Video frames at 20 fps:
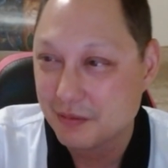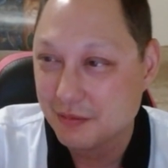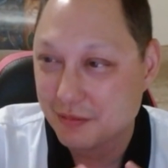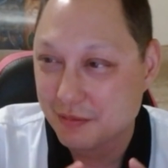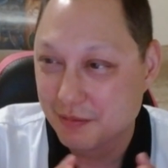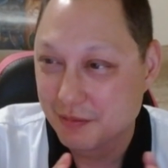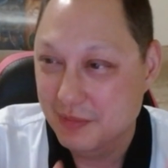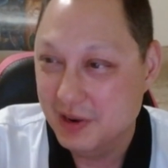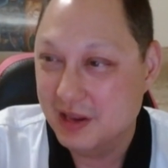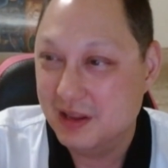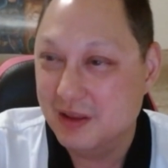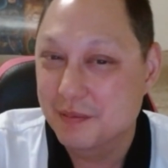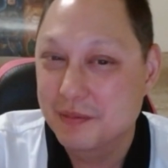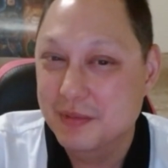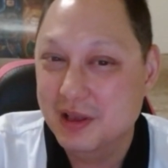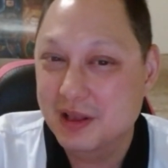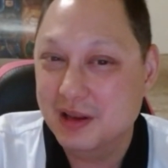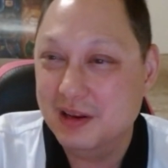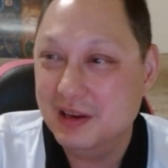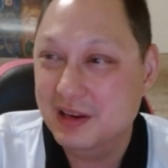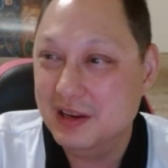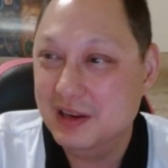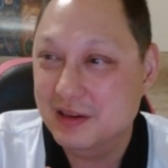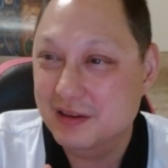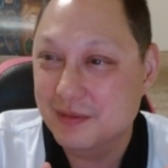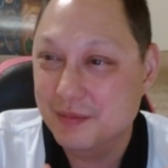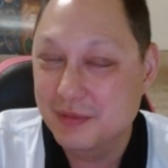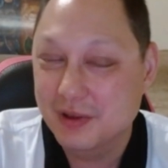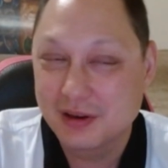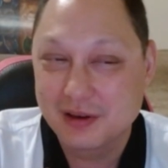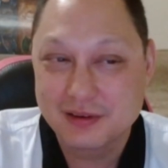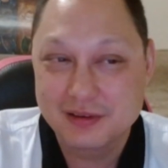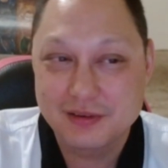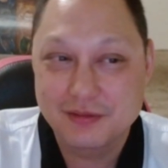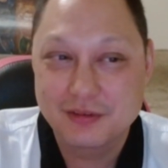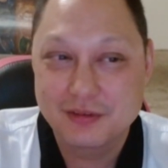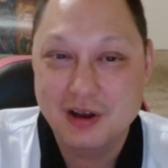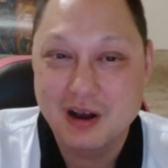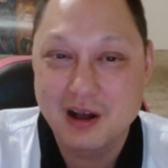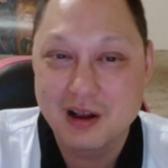making millions and millions of
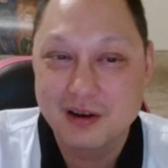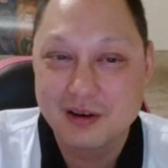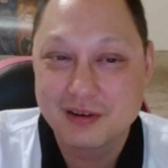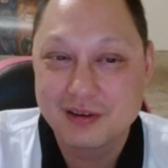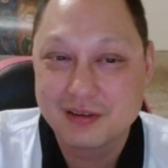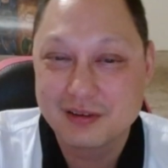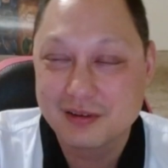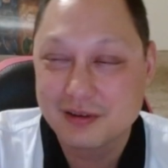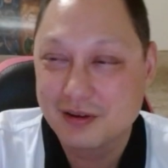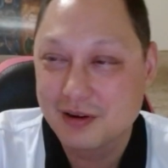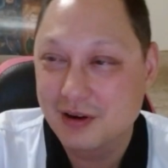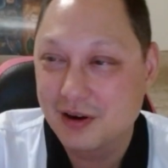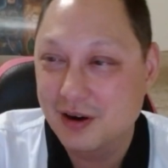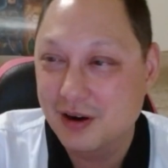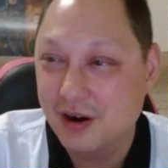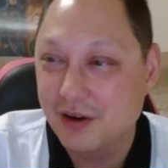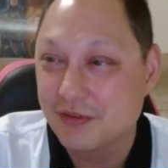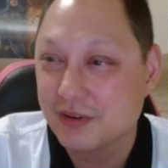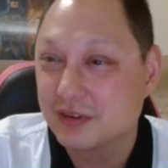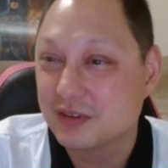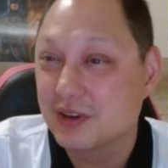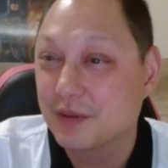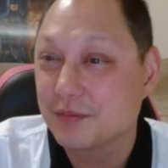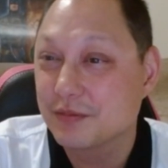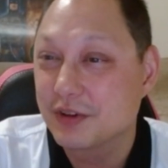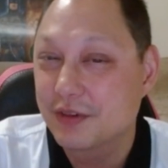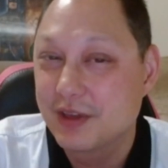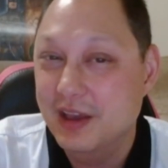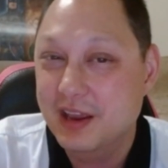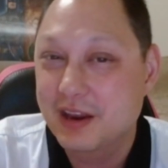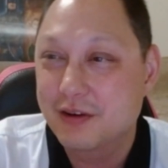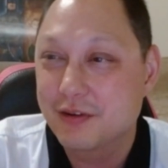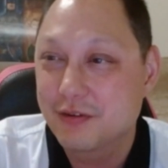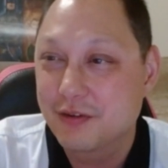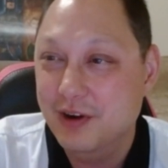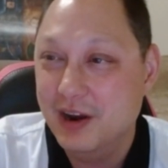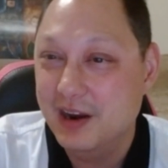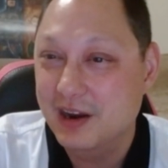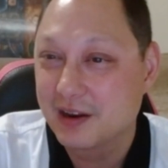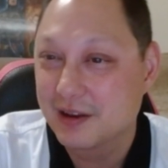dollars off of something they
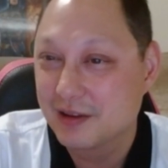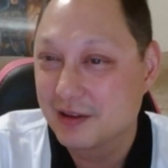created